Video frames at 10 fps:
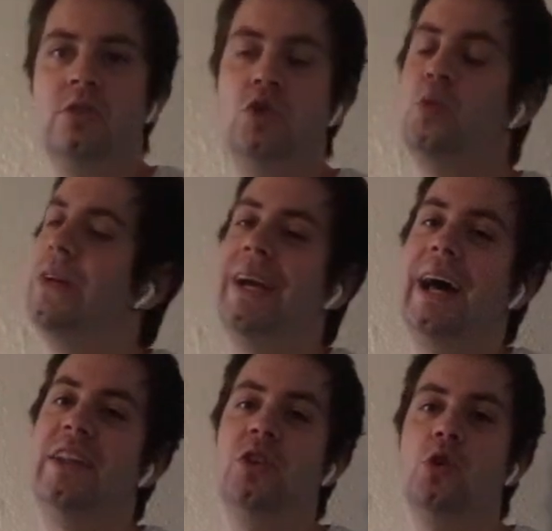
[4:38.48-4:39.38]
do what you
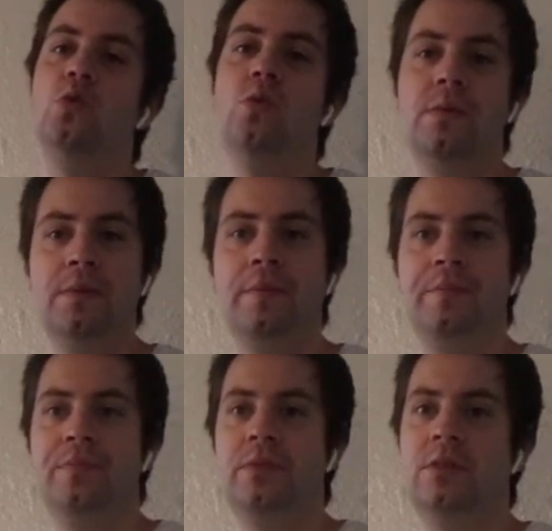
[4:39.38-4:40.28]
gotta do.
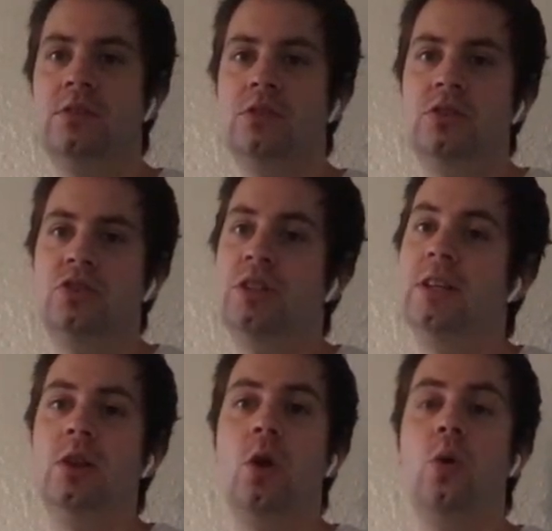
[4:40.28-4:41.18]

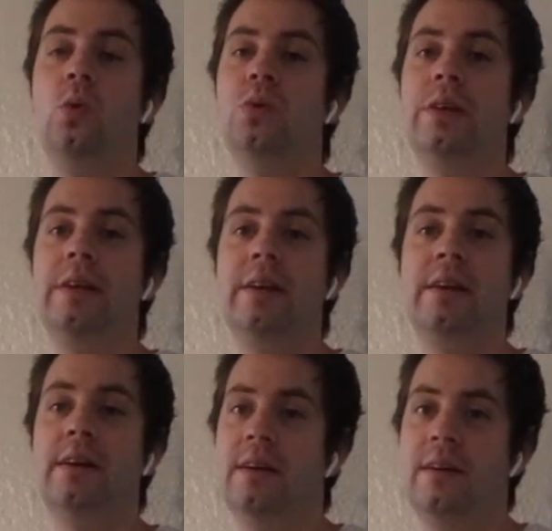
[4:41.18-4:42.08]
She
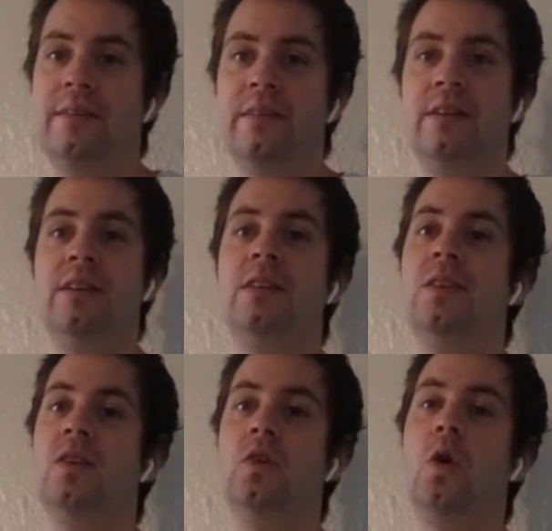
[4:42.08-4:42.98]
lonely.
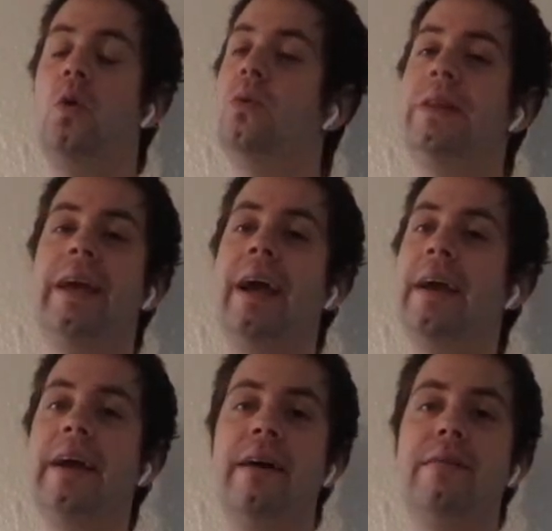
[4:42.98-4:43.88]
Lonely
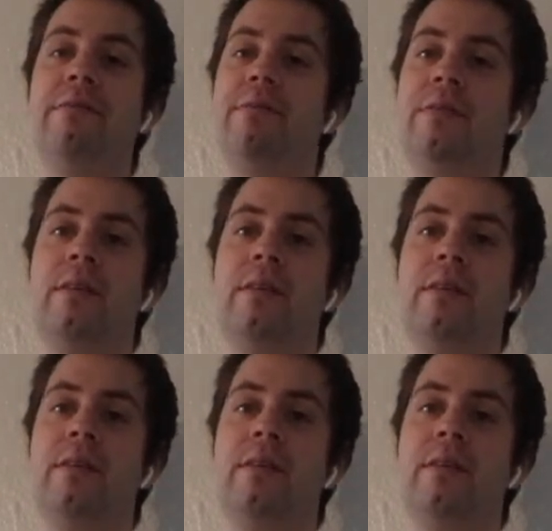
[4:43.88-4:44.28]
AF.